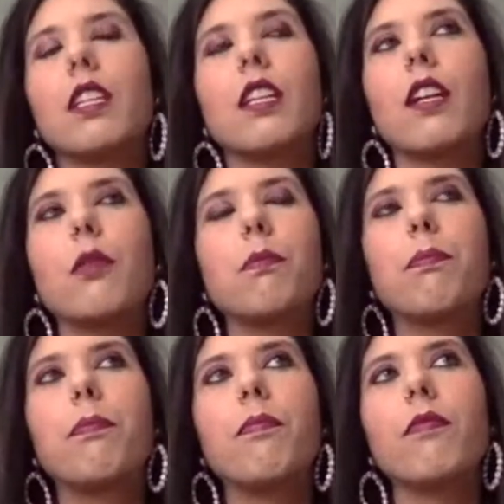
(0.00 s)
you know,
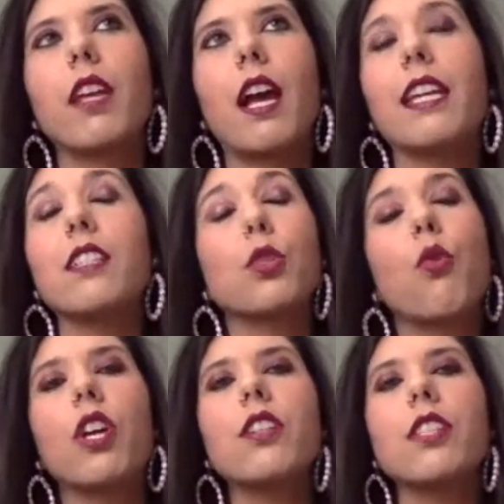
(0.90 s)
I guess
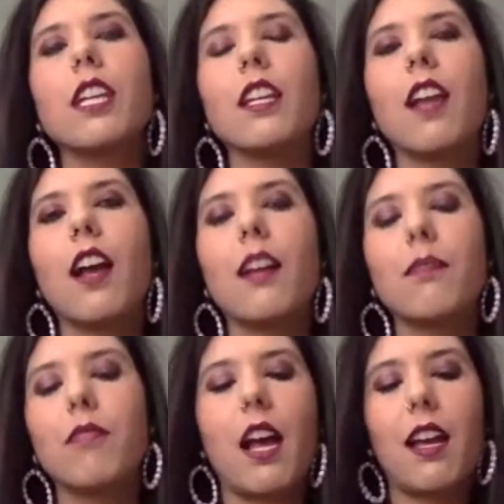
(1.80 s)
quarantine,
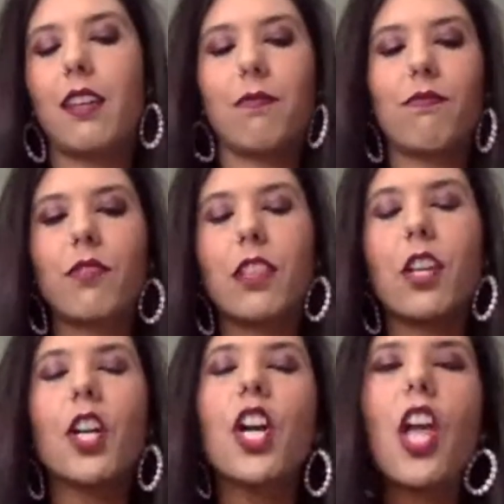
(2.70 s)
I
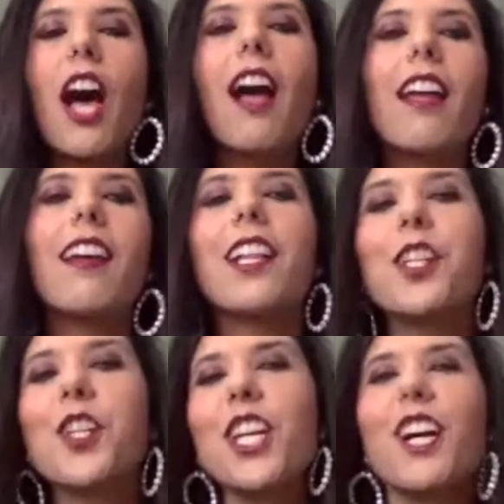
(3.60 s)
learned a lot. I
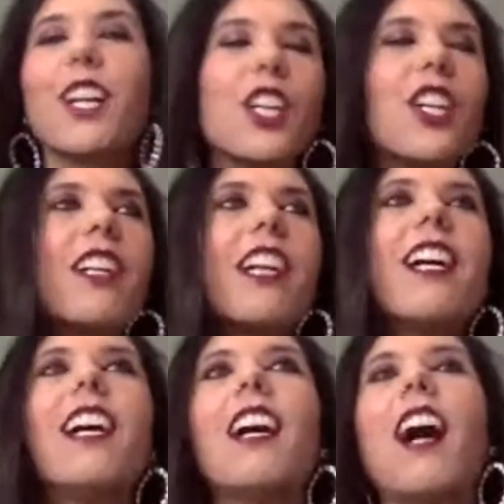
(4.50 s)
learned how to cook.
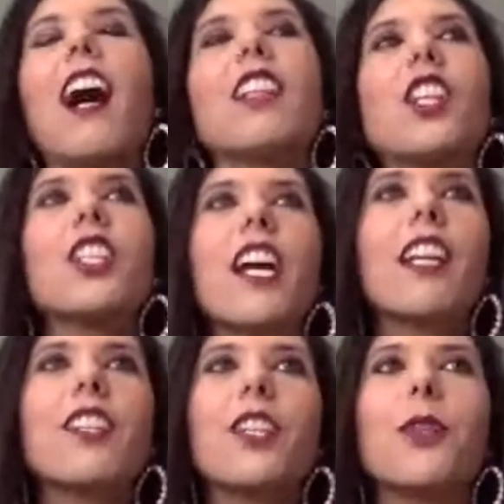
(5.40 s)
I learned how
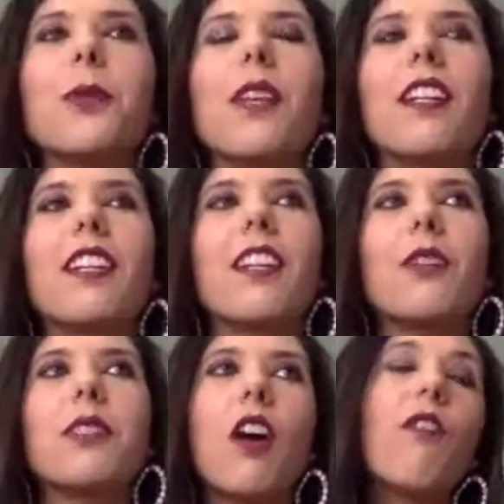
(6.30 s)
to do, you
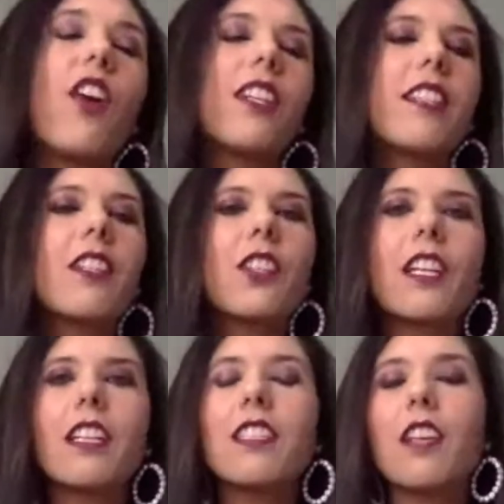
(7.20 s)
know,
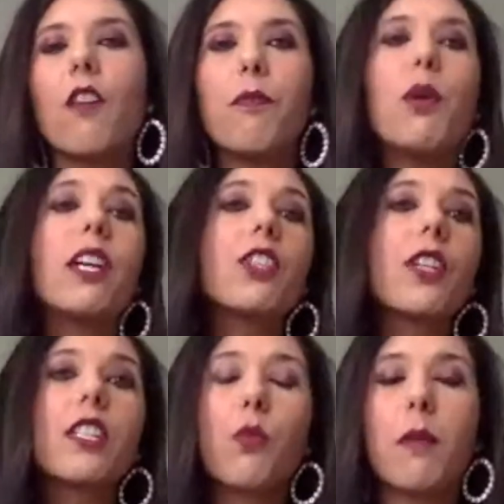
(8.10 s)
self-audition,
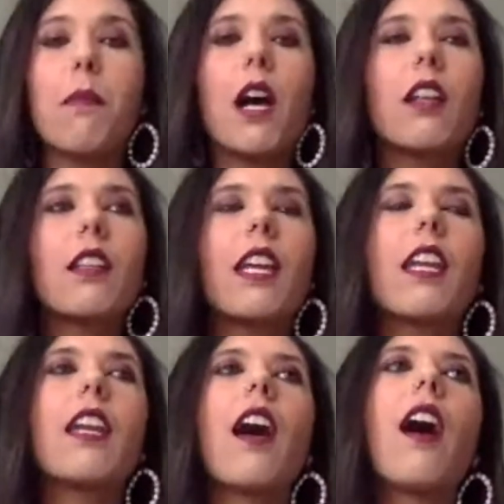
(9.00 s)
self-portraits with
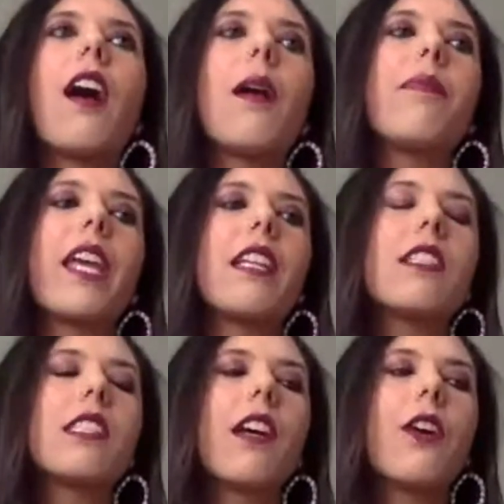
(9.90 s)
modeling.
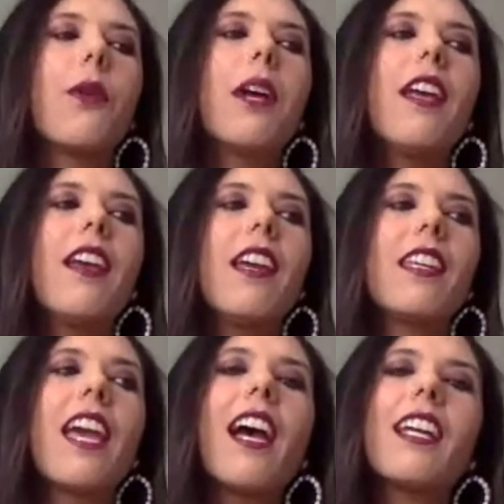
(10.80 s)
And so,
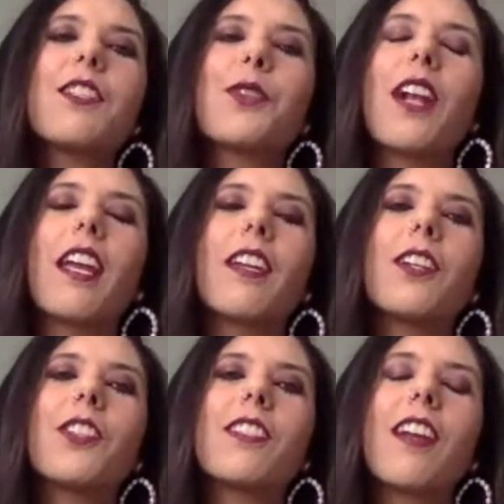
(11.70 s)
yeah, it's great.
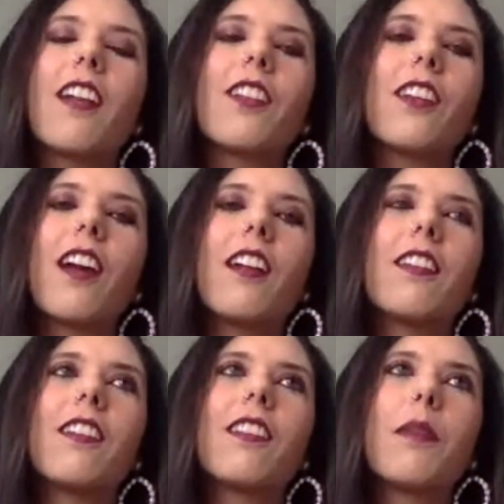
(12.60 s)
You just got to look
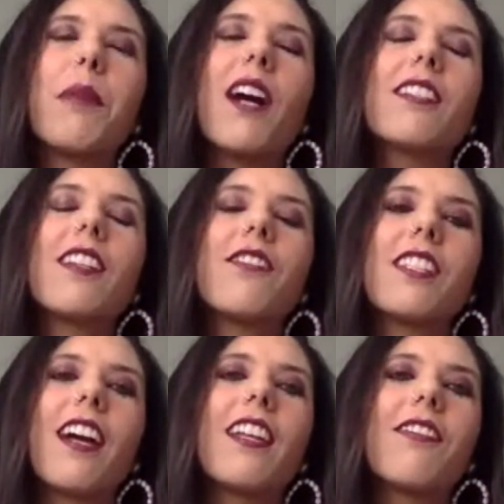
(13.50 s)
on the positive
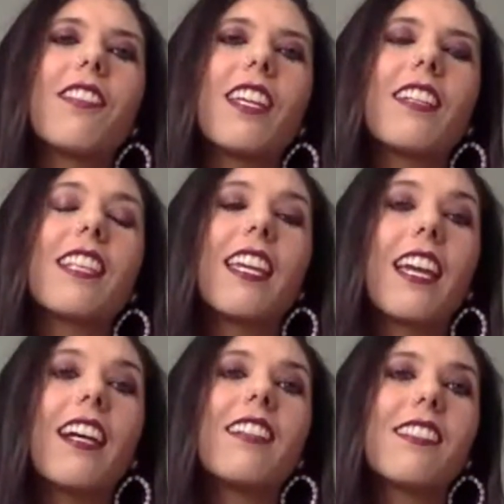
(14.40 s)
side of things, I
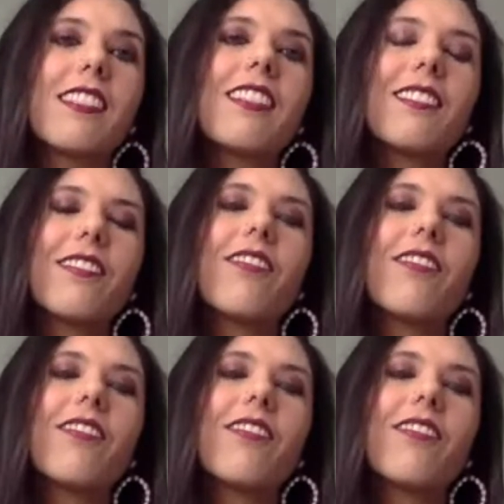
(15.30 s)
guess.